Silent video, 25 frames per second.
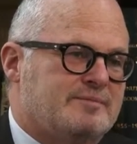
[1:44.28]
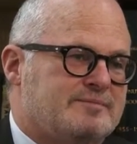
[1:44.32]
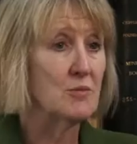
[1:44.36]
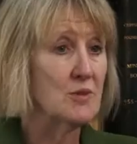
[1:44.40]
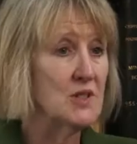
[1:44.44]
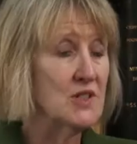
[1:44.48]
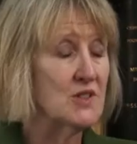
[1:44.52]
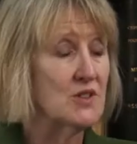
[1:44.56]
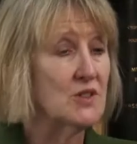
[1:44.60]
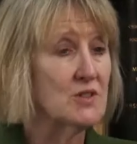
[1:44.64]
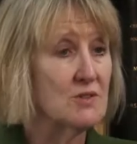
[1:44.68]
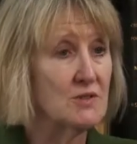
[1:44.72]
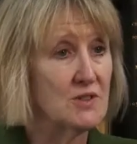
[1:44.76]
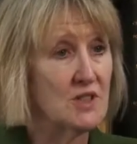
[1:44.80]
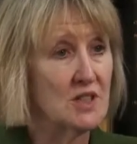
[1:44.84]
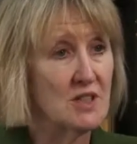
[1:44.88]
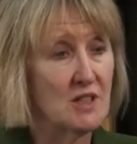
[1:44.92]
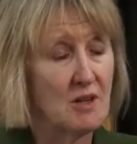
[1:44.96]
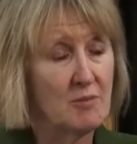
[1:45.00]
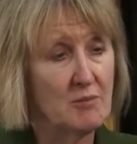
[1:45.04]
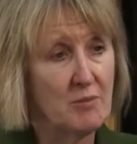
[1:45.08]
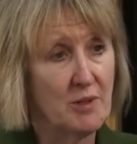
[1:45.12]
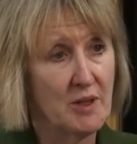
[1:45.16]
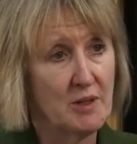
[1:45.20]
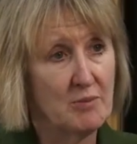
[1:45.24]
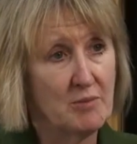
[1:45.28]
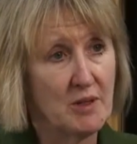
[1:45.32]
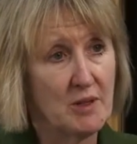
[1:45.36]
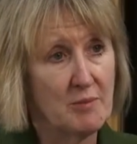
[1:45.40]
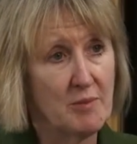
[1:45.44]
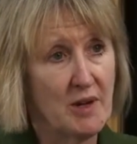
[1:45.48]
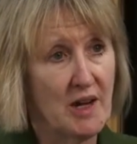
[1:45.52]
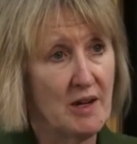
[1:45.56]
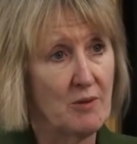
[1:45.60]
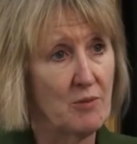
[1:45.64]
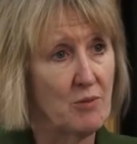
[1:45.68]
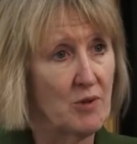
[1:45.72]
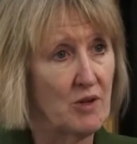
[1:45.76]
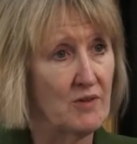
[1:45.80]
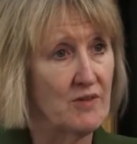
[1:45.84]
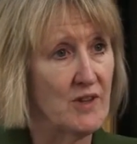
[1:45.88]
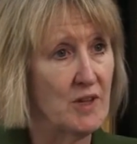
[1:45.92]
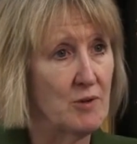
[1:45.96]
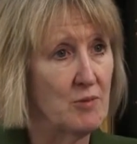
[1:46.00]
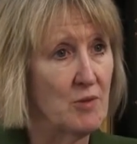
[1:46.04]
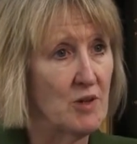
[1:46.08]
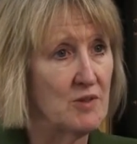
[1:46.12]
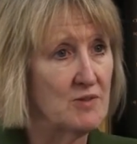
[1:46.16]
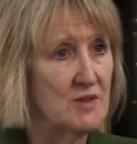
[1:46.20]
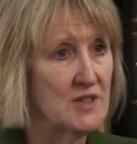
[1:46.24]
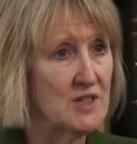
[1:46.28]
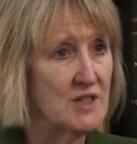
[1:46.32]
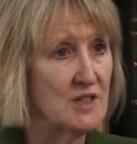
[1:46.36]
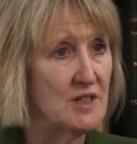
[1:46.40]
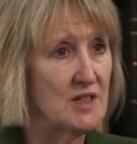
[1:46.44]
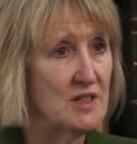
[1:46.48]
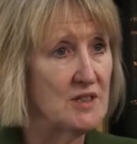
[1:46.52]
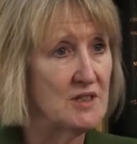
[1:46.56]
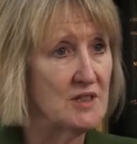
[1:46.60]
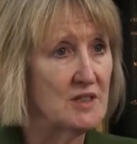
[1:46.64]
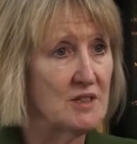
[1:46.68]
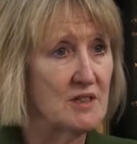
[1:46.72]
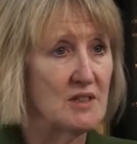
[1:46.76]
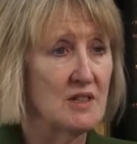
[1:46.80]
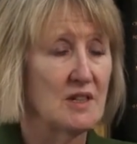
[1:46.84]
We talked to young people about what they wanted.